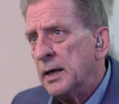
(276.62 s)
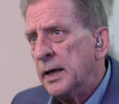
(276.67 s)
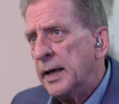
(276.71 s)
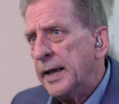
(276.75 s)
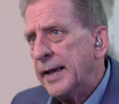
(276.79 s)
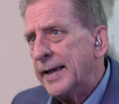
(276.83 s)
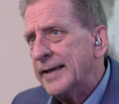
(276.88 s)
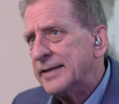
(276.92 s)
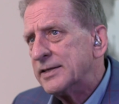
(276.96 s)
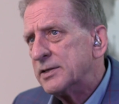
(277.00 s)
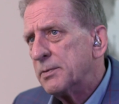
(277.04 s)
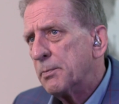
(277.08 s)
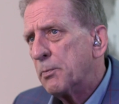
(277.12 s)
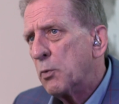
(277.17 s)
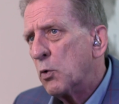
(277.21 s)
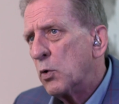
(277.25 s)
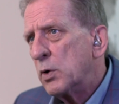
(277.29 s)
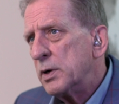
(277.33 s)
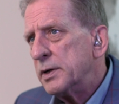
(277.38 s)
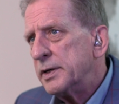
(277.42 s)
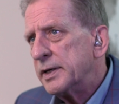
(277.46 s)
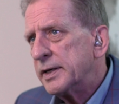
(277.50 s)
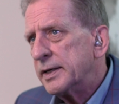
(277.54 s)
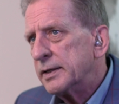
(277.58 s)
It's
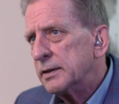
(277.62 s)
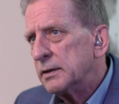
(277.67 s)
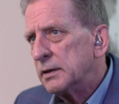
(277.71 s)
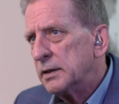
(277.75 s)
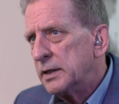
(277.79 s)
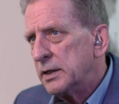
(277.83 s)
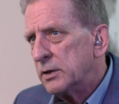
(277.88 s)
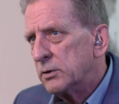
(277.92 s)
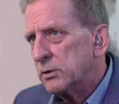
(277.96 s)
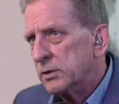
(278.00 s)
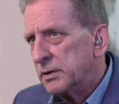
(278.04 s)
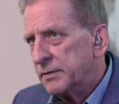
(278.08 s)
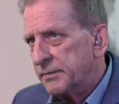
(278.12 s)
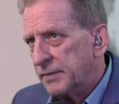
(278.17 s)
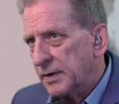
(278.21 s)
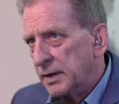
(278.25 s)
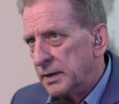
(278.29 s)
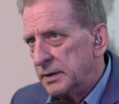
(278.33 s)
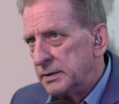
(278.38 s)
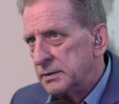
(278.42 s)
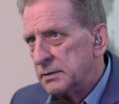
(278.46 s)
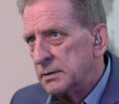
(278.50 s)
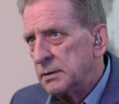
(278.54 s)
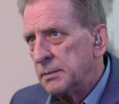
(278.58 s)
important to get legal
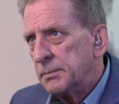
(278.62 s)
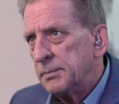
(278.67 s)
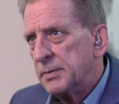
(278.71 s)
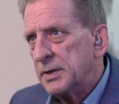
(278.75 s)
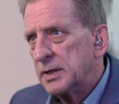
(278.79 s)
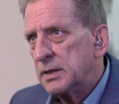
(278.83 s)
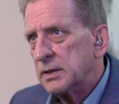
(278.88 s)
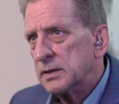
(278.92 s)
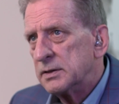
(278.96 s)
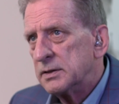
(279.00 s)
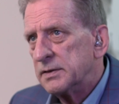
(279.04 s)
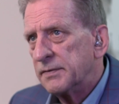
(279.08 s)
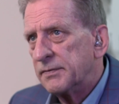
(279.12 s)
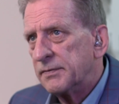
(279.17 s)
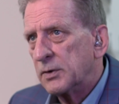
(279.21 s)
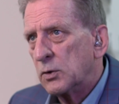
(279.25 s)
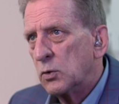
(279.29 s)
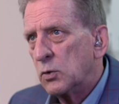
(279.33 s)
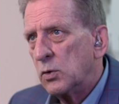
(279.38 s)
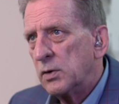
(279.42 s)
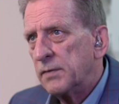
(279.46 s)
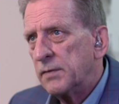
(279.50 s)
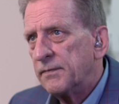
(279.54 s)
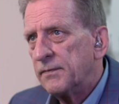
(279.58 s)
advice because if the
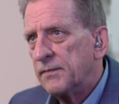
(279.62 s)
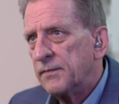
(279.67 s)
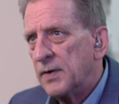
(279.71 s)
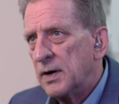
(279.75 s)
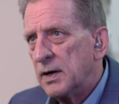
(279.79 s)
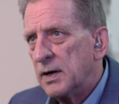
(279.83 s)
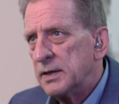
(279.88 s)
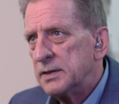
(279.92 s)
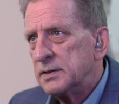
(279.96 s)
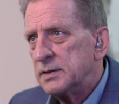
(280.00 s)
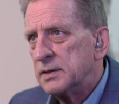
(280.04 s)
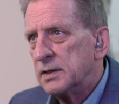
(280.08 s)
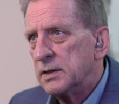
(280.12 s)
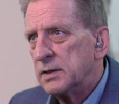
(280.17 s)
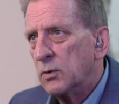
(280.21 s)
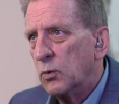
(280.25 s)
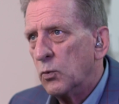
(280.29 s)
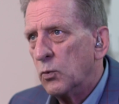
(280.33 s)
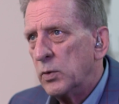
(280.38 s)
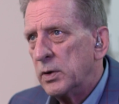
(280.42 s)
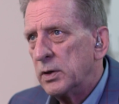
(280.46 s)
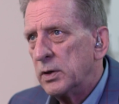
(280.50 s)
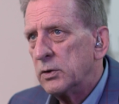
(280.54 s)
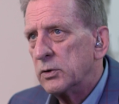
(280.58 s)
court finds that a
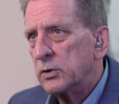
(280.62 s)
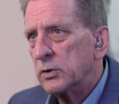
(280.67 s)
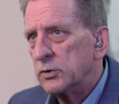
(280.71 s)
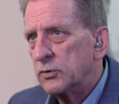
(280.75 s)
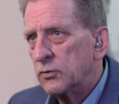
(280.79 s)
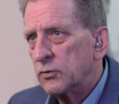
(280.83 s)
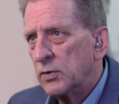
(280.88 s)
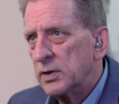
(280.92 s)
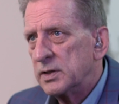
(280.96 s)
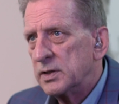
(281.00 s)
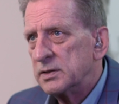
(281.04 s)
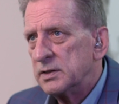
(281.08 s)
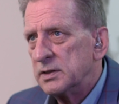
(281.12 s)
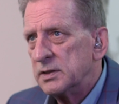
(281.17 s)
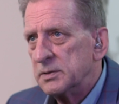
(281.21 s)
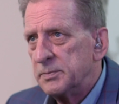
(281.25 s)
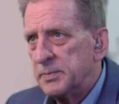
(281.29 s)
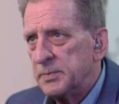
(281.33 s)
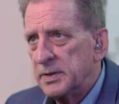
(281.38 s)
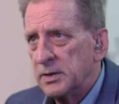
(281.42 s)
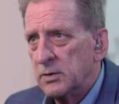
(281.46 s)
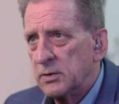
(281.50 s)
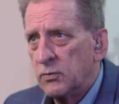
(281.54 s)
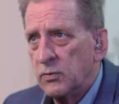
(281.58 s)
will or trust has
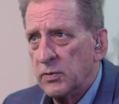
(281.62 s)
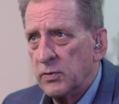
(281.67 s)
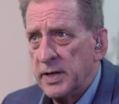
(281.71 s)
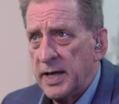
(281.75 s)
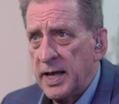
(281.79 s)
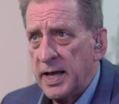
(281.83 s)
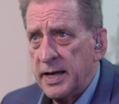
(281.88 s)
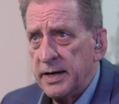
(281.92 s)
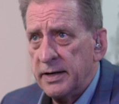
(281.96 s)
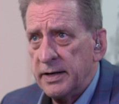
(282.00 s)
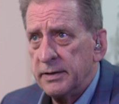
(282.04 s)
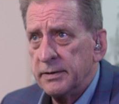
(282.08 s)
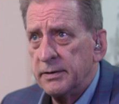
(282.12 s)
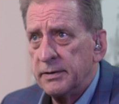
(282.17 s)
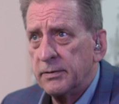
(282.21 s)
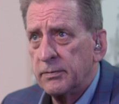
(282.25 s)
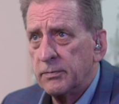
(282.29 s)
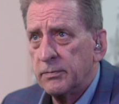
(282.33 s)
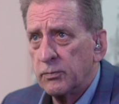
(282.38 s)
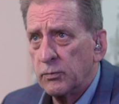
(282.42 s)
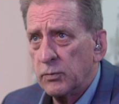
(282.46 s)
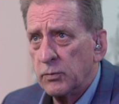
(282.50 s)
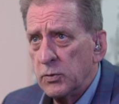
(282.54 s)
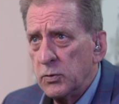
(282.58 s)
been created
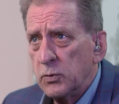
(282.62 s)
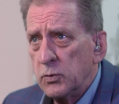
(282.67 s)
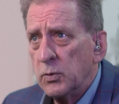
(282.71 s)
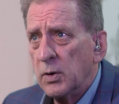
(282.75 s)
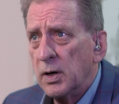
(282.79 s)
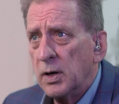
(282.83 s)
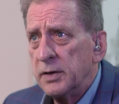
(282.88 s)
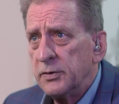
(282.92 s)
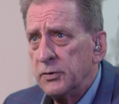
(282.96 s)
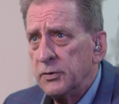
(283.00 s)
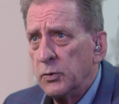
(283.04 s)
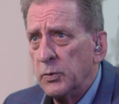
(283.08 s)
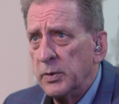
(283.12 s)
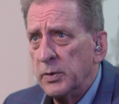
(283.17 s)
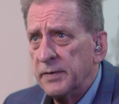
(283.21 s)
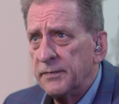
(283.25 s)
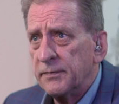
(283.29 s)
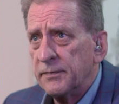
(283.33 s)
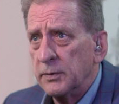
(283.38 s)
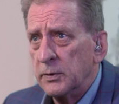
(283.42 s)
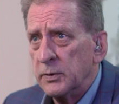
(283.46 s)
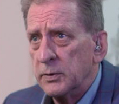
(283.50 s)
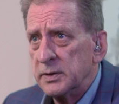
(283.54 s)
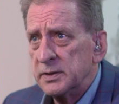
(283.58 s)
through undue
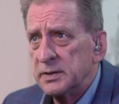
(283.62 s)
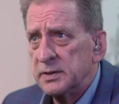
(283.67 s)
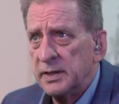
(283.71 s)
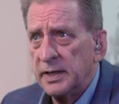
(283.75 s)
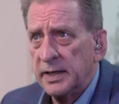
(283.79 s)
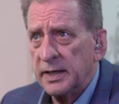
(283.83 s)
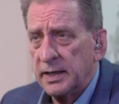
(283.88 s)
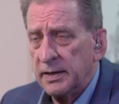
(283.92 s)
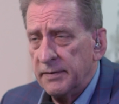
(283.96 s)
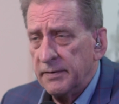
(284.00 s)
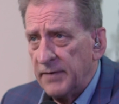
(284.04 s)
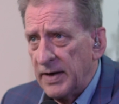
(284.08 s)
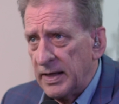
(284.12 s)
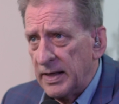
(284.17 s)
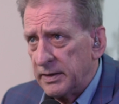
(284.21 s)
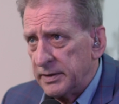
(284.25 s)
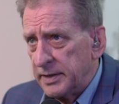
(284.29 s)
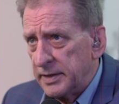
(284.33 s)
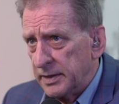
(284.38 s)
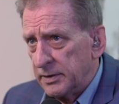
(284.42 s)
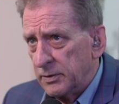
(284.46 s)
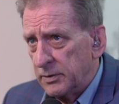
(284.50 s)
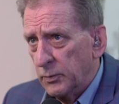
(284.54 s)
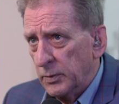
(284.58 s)
influence, then it can
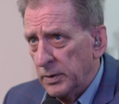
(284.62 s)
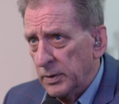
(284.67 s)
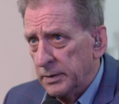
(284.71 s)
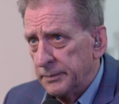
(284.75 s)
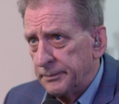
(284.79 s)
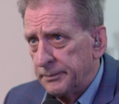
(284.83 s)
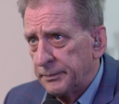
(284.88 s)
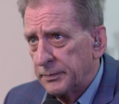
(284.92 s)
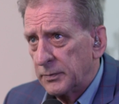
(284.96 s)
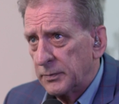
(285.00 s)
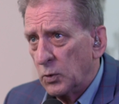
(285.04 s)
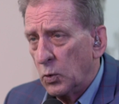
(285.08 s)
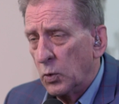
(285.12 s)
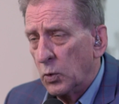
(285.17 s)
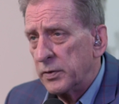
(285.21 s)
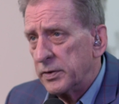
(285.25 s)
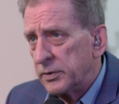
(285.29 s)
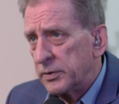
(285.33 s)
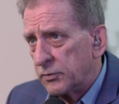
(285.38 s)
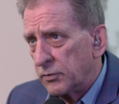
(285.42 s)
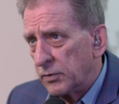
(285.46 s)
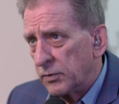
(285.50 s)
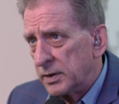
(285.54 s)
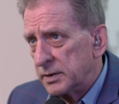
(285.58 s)
validate the will or the
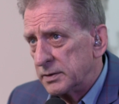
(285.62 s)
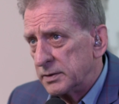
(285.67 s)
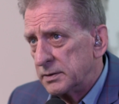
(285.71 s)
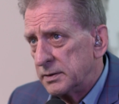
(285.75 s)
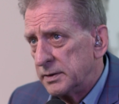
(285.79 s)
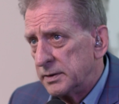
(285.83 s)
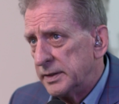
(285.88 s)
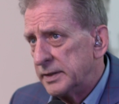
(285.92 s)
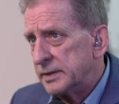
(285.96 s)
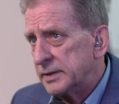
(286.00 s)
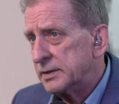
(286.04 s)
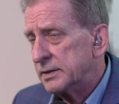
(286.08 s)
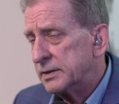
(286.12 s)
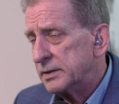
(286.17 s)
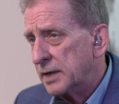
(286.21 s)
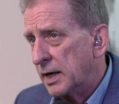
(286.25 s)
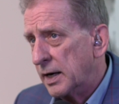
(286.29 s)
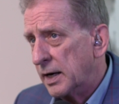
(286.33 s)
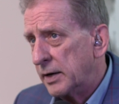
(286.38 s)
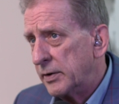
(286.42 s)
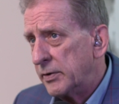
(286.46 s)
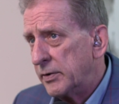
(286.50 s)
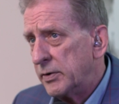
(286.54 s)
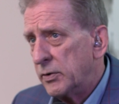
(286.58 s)
trust in its
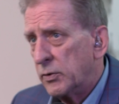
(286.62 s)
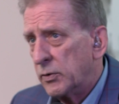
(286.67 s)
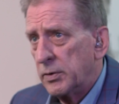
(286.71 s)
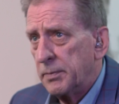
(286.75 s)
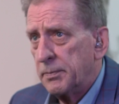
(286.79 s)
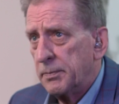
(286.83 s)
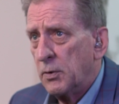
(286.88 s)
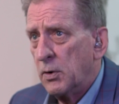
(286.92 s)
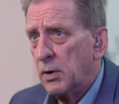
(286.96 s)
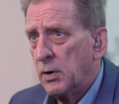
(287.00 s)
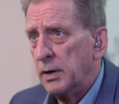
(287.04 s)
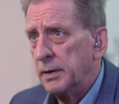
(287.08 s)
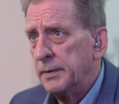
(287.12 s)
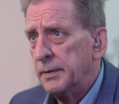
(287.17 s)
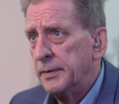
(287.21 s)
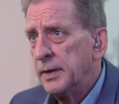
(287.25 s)
entirety or in part.